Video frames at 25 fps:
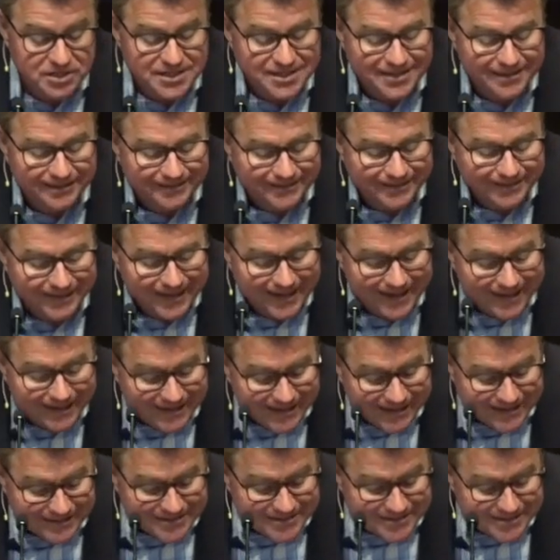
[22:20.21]
is the
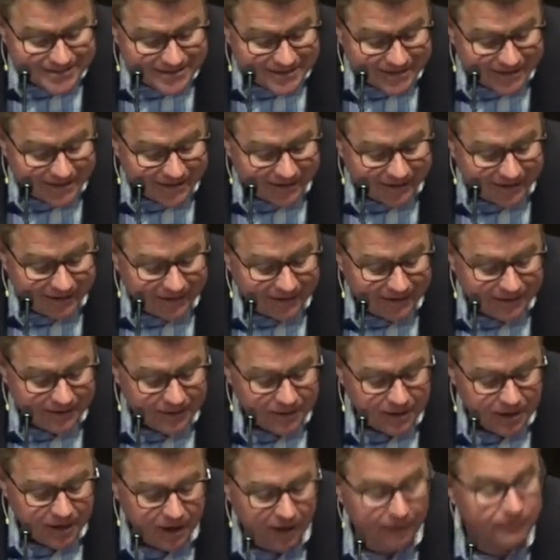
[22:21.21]
leading city
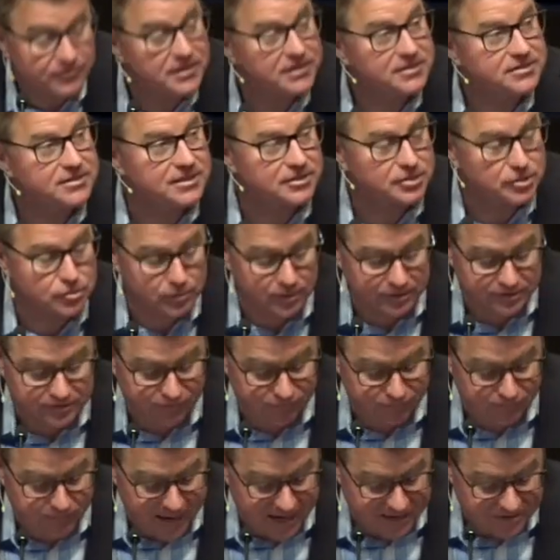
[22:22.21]
of the district
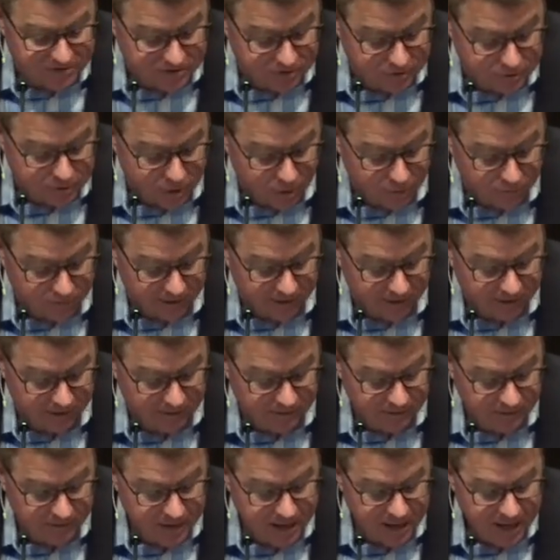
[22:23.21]
of
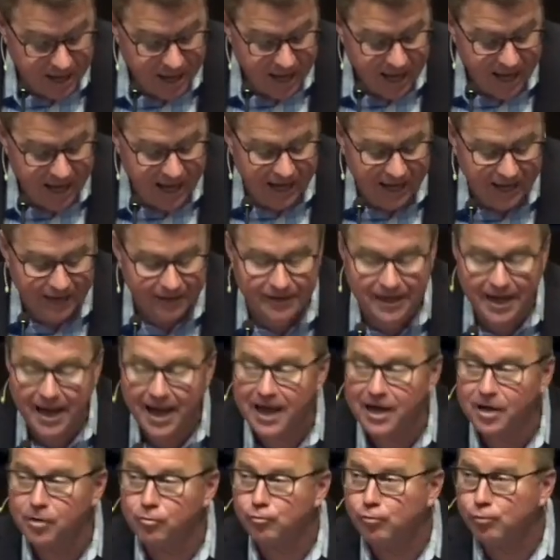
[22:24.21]
Macedonia and
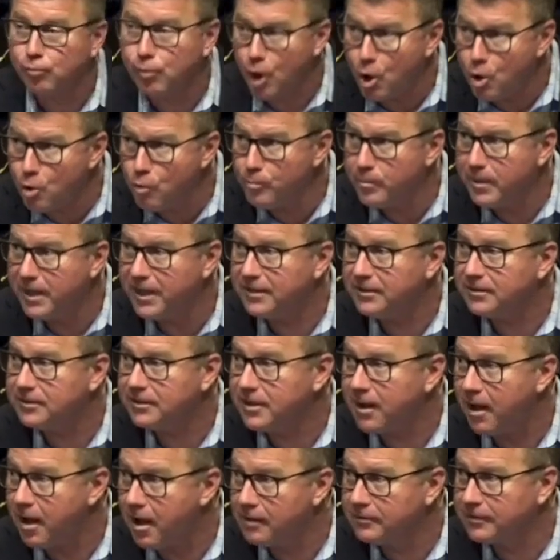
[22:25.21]
a Roman
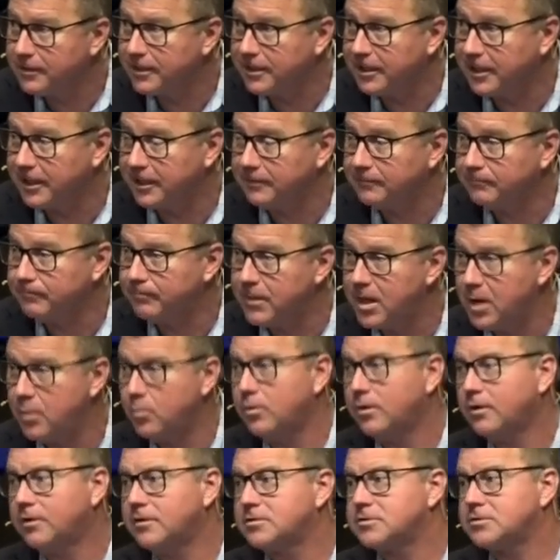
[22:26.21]
colony. Now,
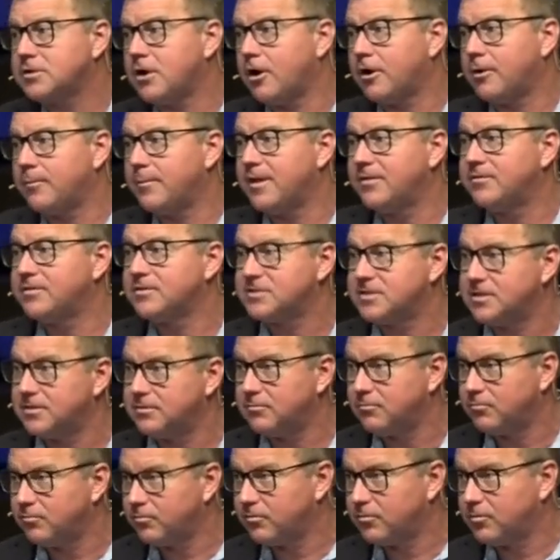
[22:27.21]
we're going to talk about this
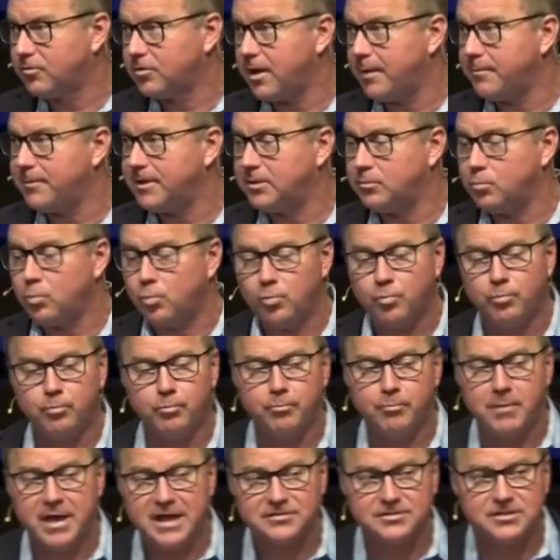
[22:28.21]
in
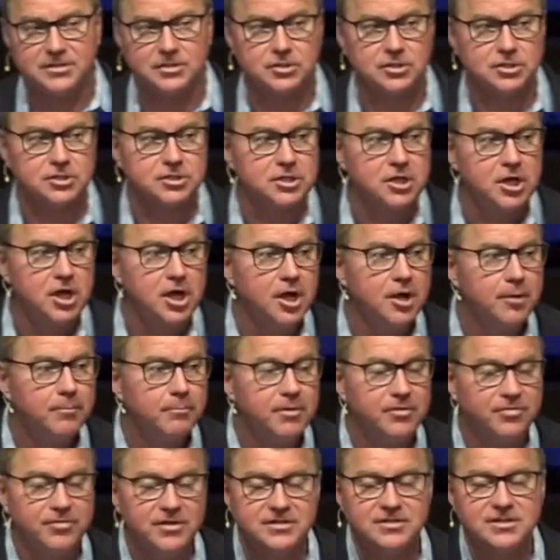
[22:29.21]
coming messages,
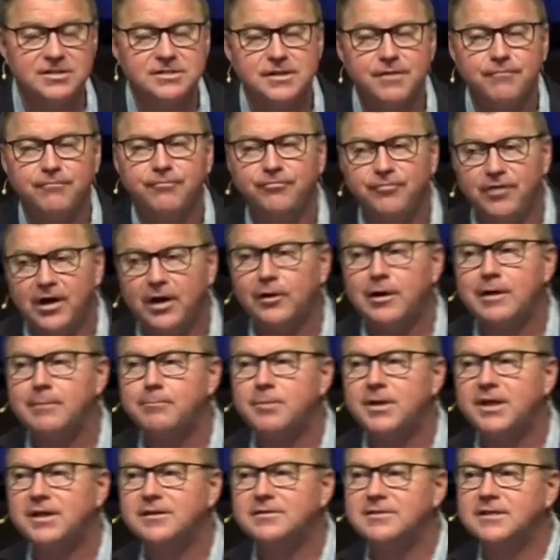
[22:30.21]
but this is a very
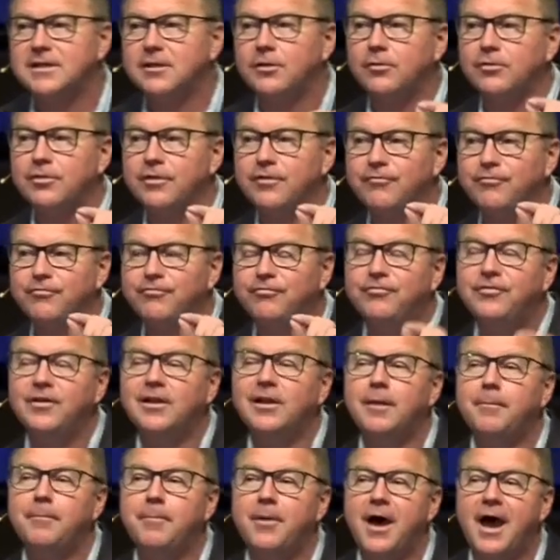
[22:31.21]
big deal that
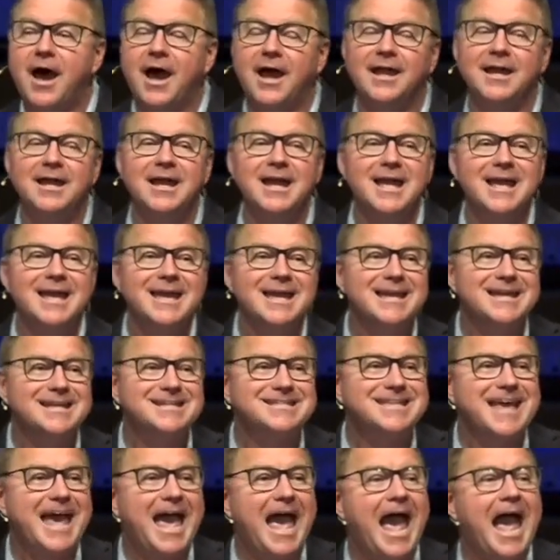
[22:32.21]
Philippi
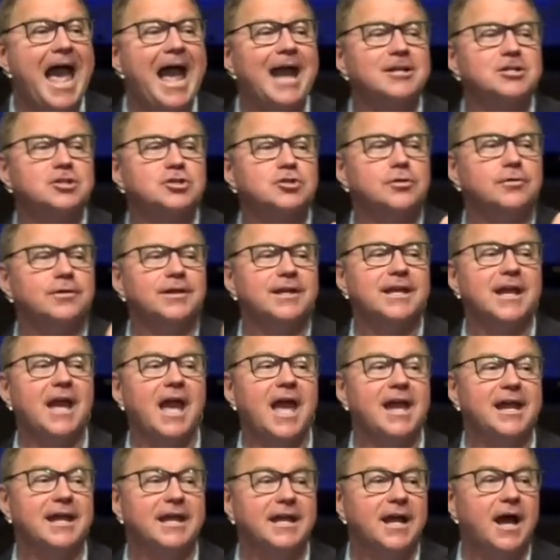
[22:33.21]
is actually
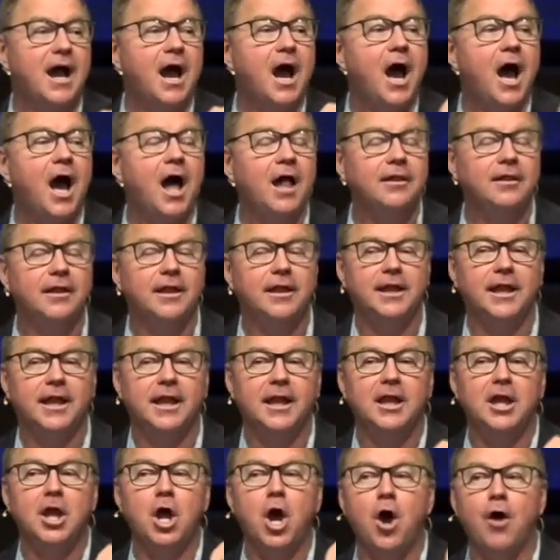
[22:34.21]
a
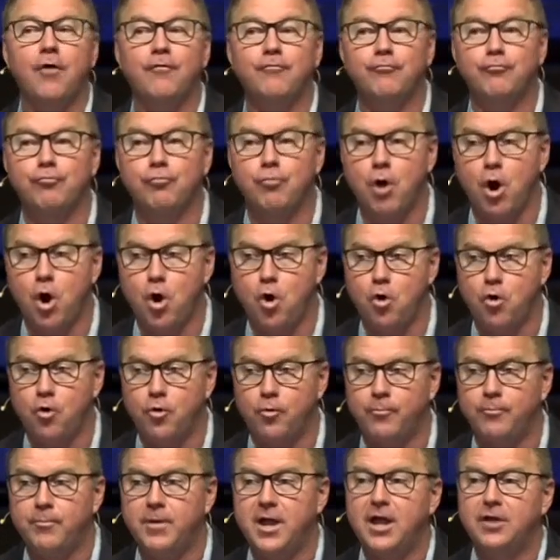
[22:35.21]
colony of
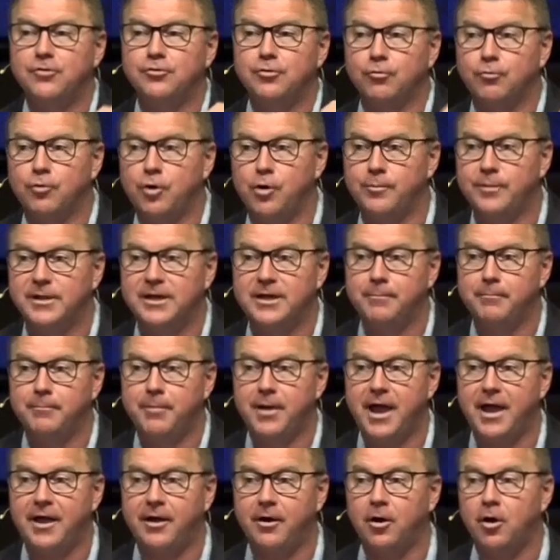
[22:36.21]
Rome and the Roman
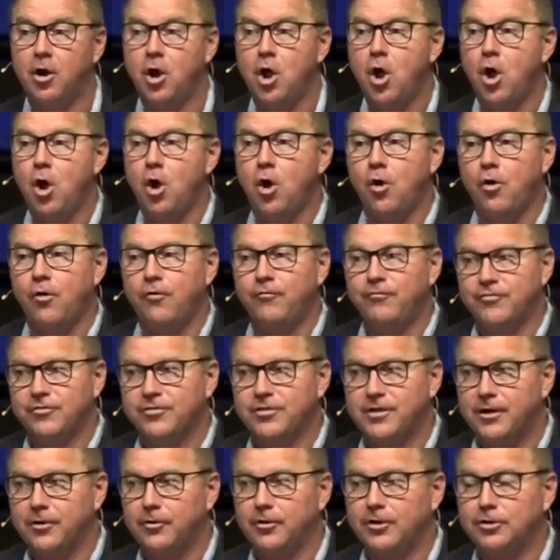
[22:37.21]
Empire over
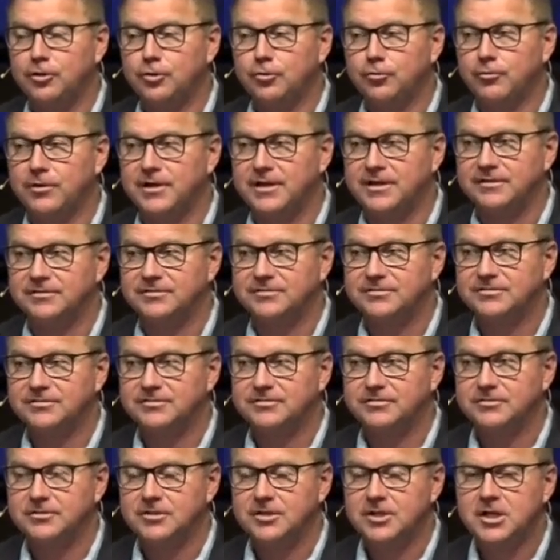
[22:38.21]
there in
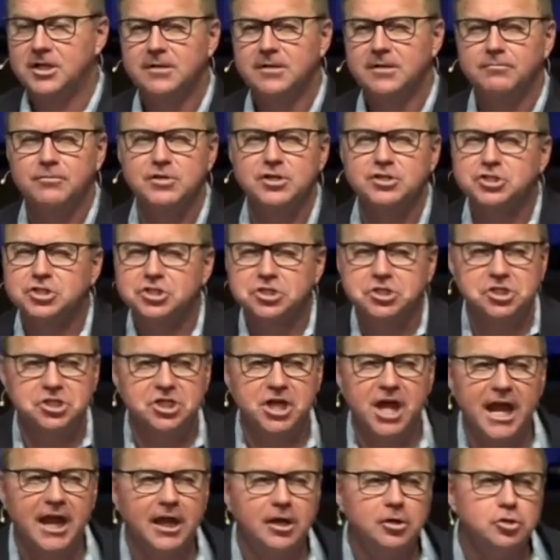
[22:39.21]
Greece. This
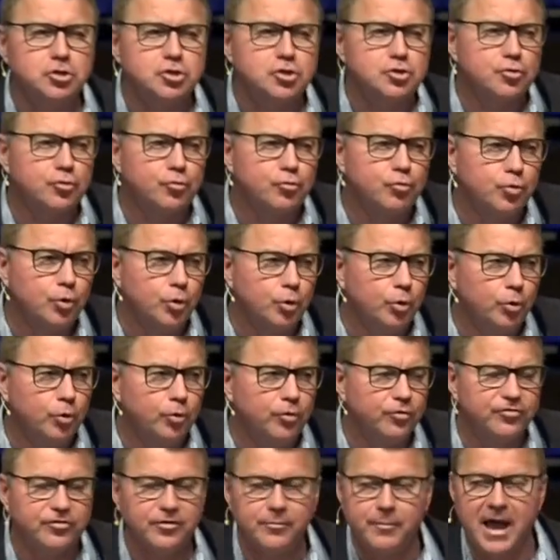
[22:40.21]
changed the
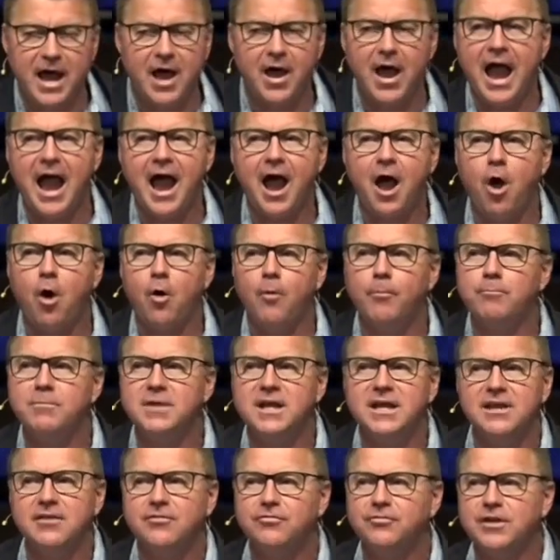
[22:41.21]
rules about how
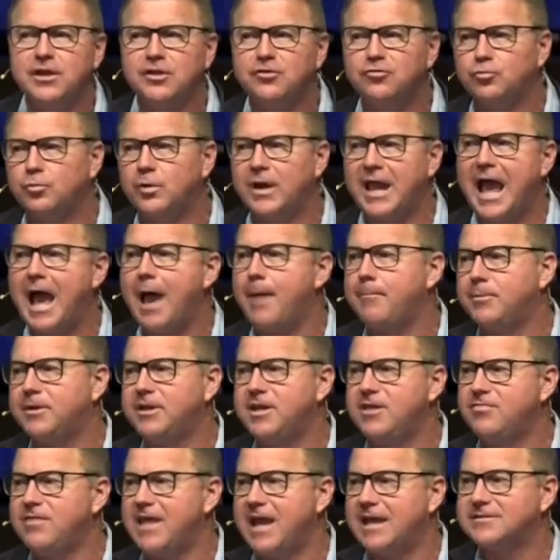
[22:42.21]
many things would
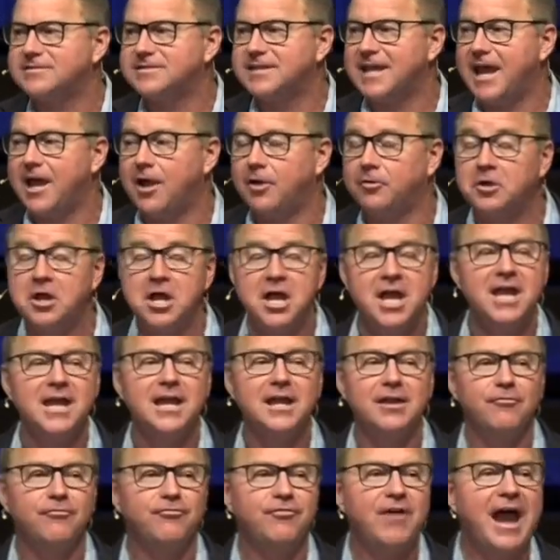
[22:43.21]
happen in that town.
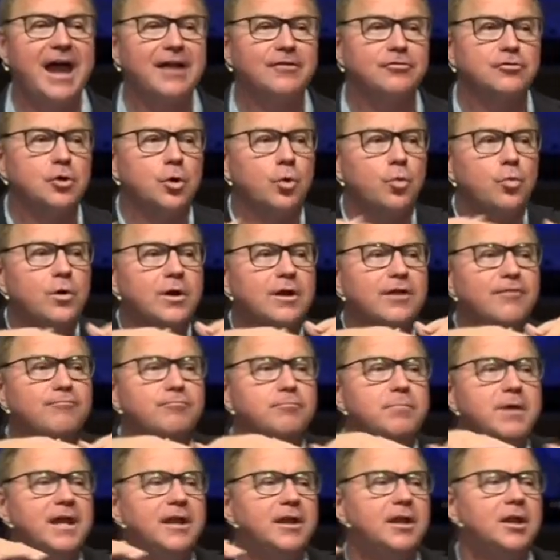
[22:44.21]
And in fact, there would
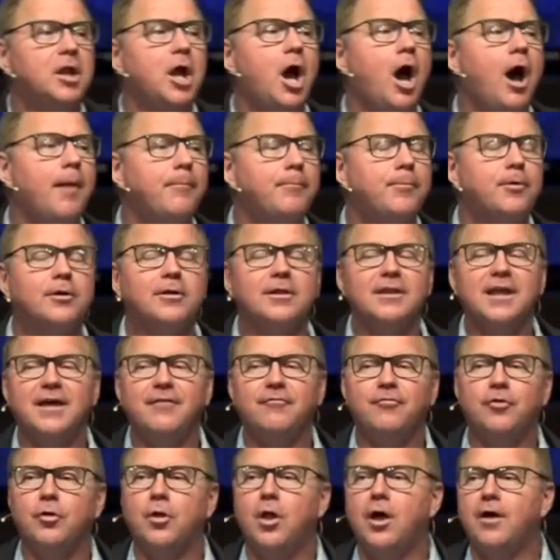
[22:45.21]
have been an upper
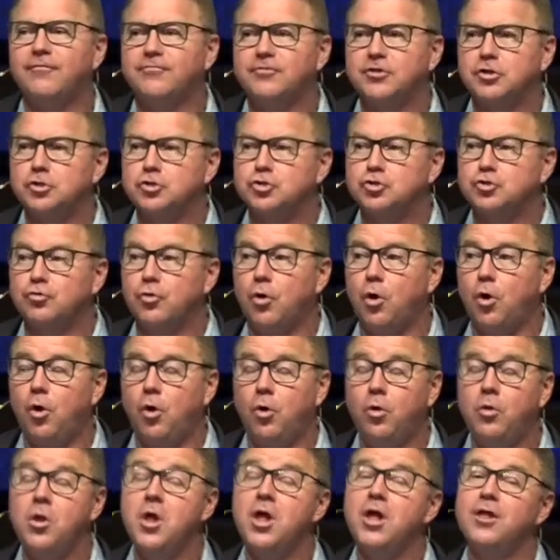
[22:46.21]
level of
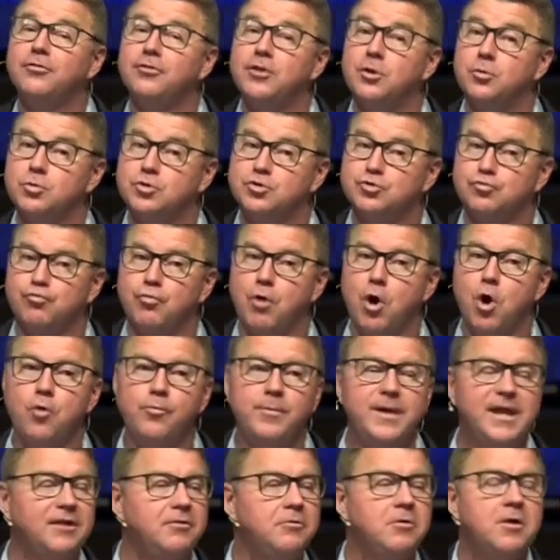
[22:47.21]
control that was
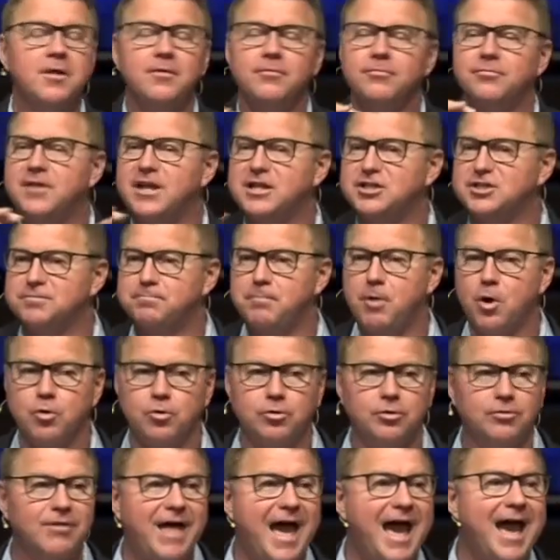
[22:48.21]
Roman. They
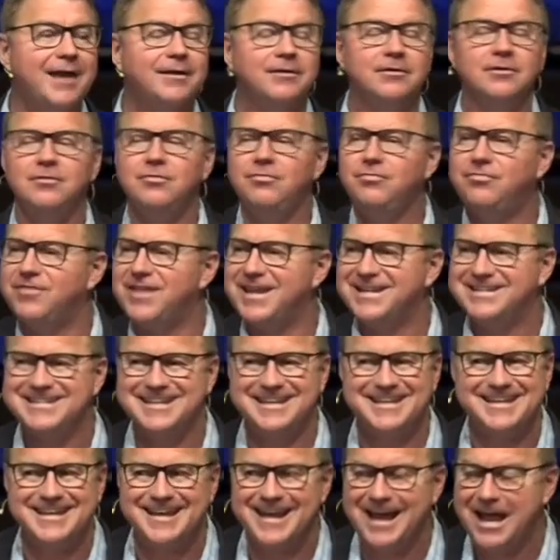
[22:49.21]
spoke Latin, they
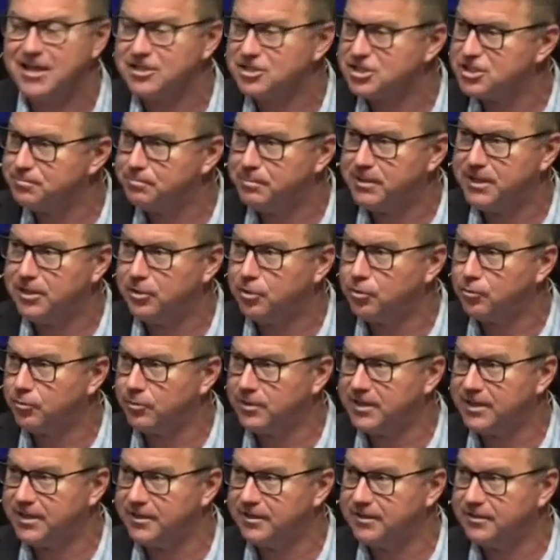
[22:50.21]
did not speak
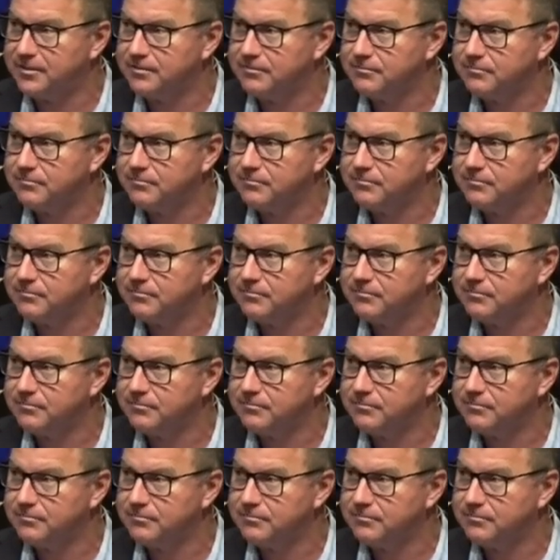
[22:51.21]
Greek.